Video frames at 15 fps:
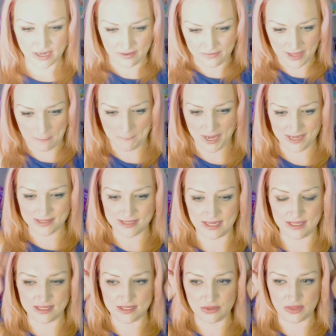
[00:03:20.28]
That makes
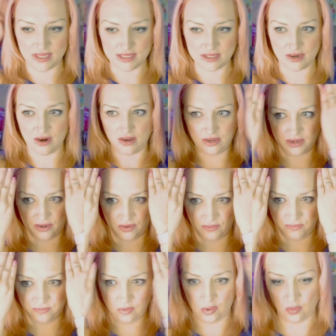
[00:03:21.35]
sense. So these are all going to go
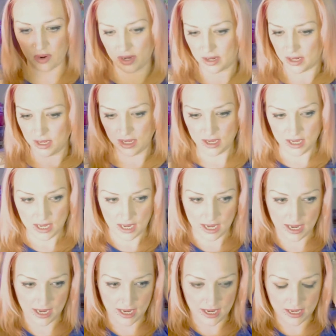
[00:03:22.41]
forward
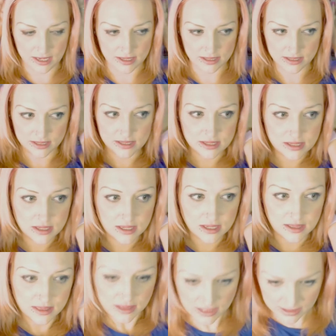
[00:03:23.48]
and
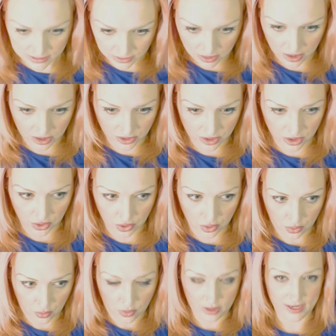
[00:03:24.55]
these are all going to
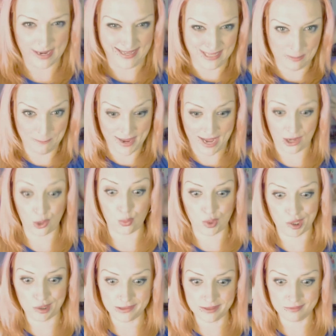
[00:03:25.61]
go kind of
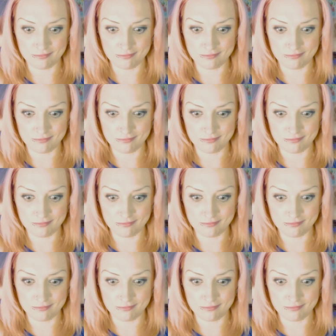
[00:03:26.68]
backward.